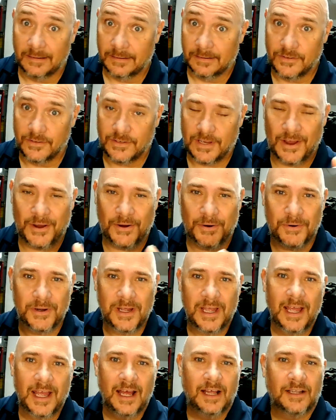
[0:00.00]
So
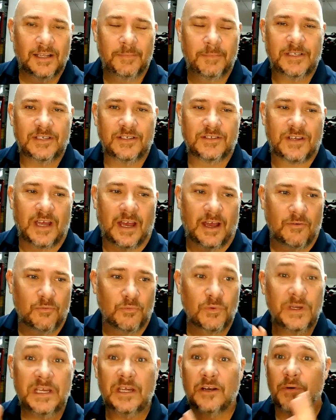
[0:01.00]
let me just
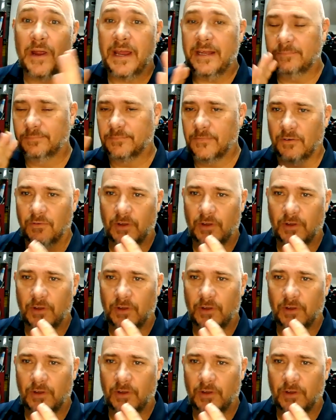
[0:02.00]
reiterate